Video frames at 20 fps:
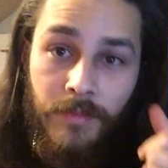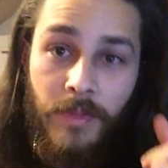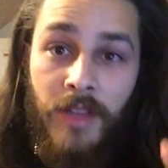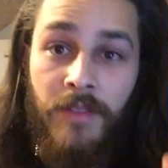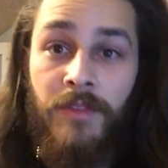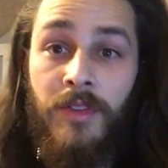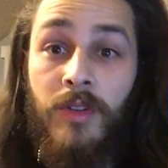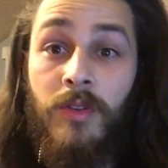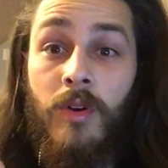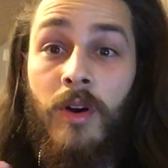
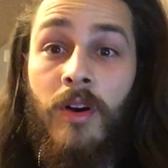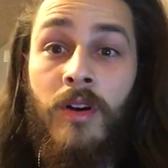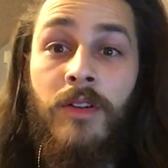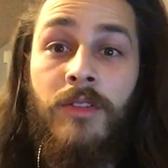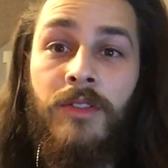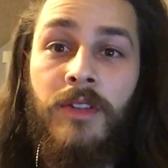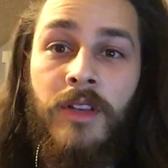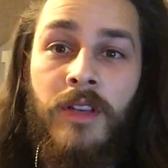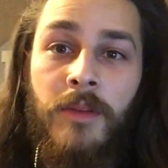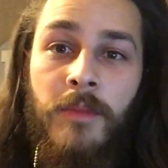if you are
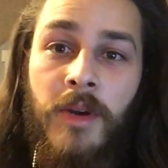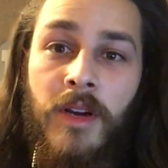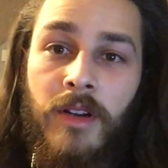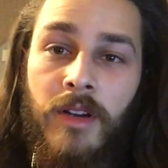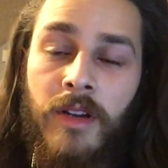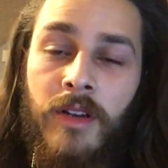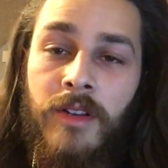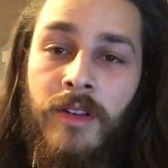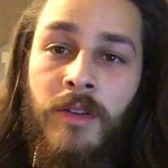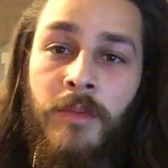thinking about
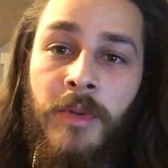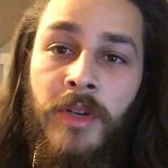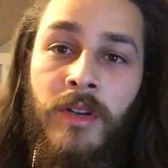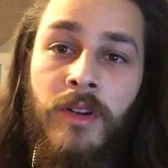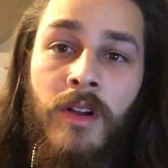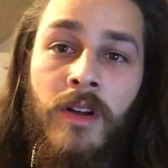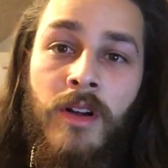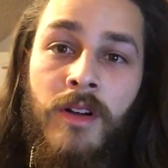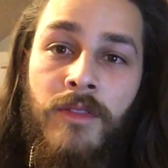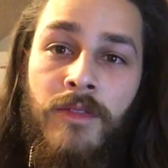cutting your
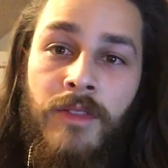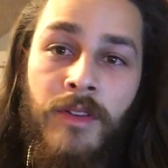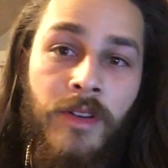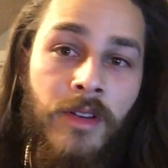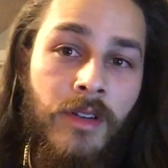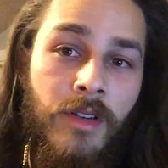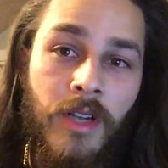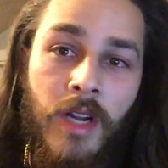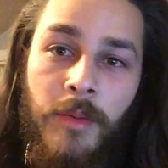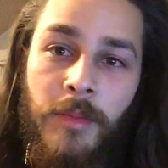beard off and
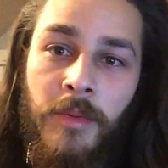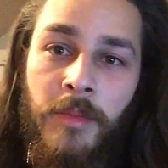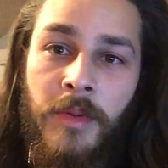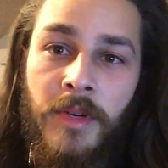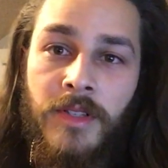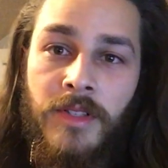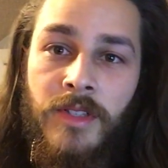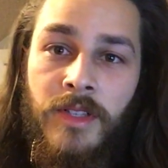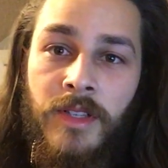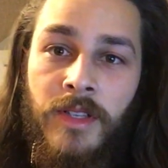you're a couple
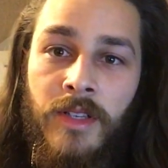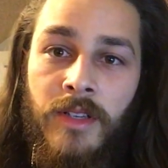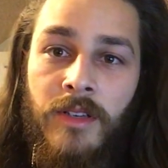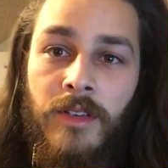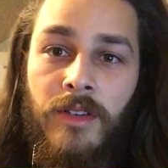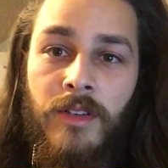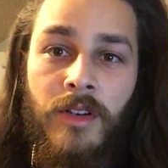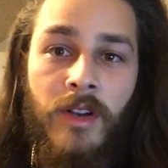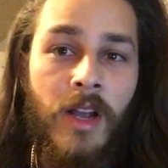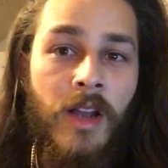months
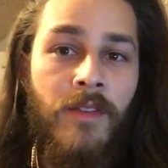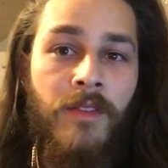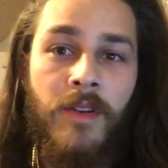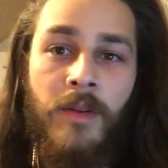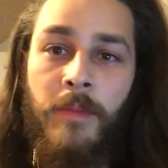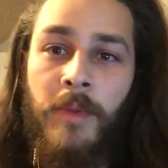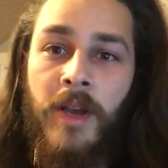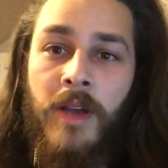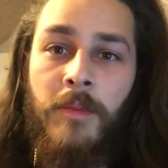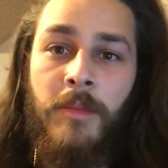in, you're having
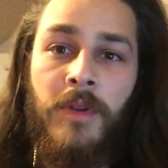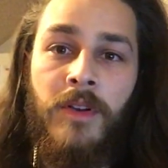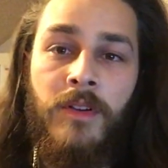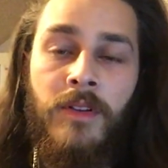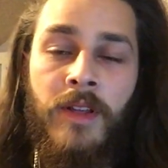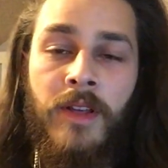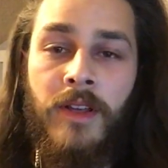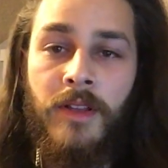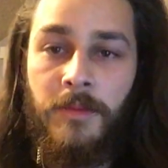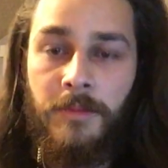a bad beard
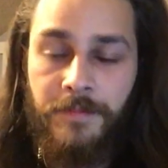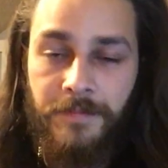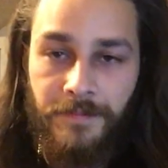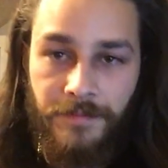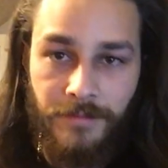day,